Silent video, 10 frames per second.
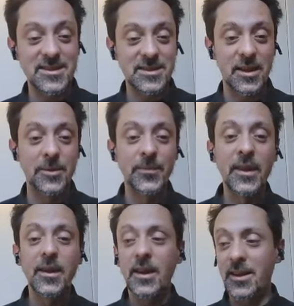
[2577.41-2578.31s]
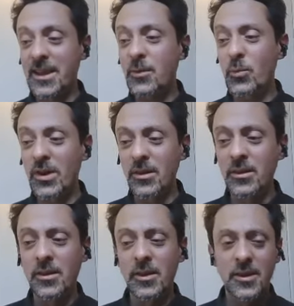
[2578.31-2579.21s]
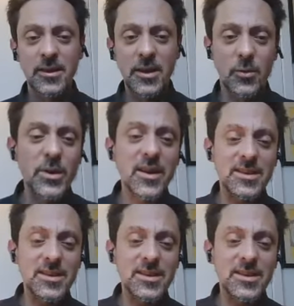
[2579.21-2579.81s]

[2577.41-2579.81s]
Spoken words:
So I think it will. We are